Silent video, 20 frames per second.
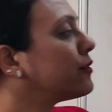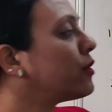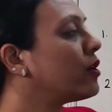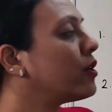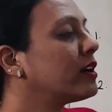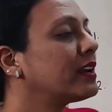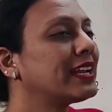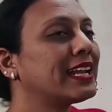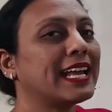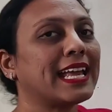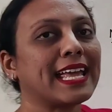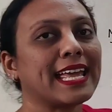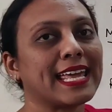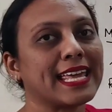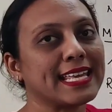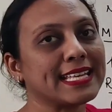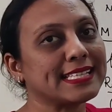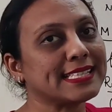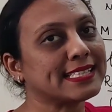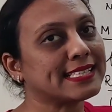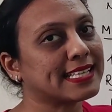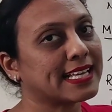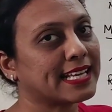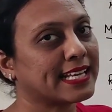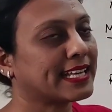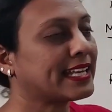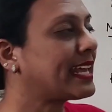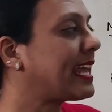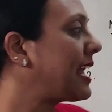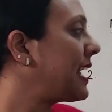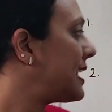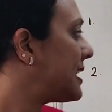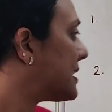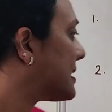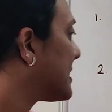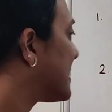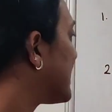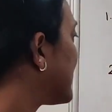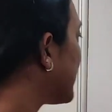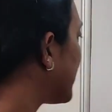for his
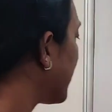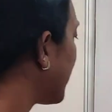case.